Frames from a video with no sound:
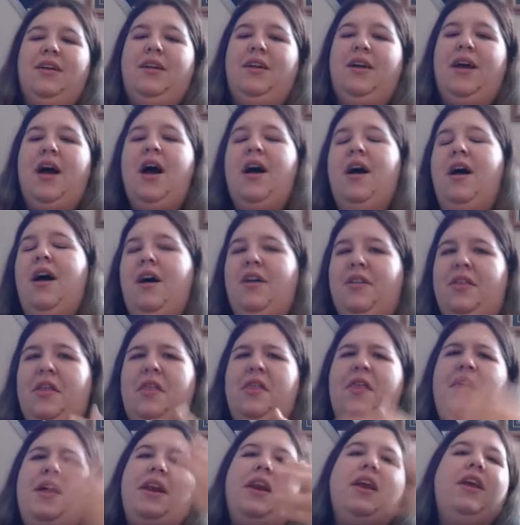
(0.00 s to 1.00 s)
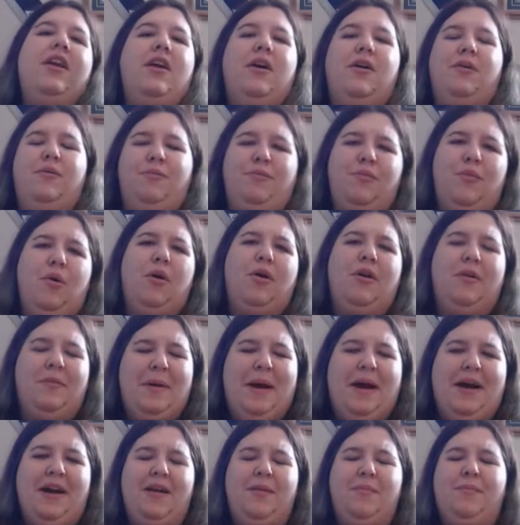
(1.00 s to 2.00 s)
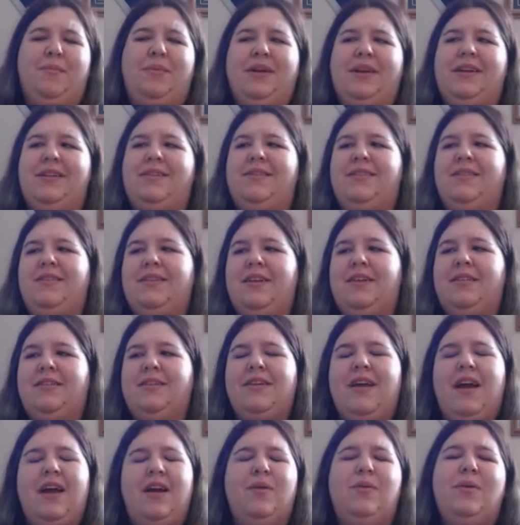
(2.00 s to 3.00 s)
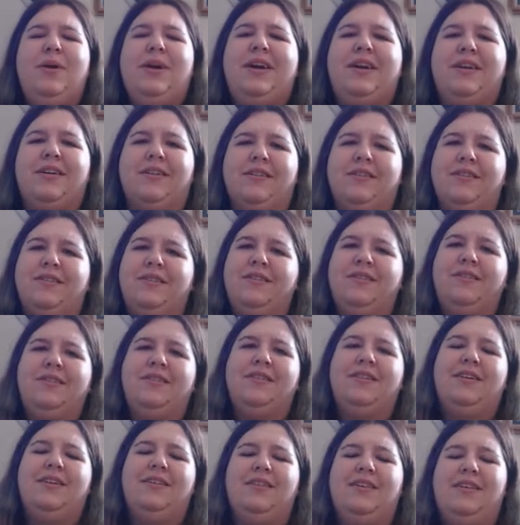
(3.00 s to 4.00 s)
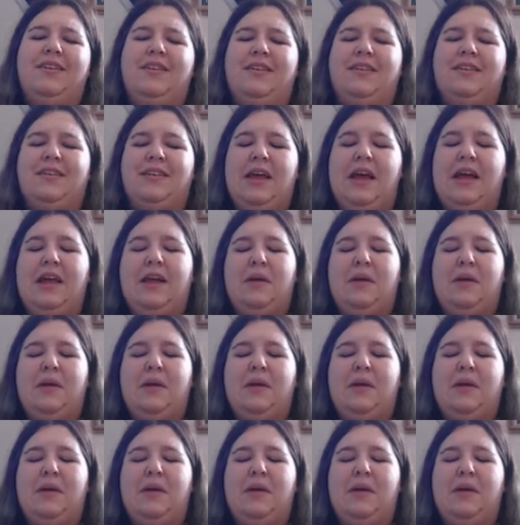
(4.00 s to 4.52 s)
Other than, more about it. But it's kind of weird. Because this is like,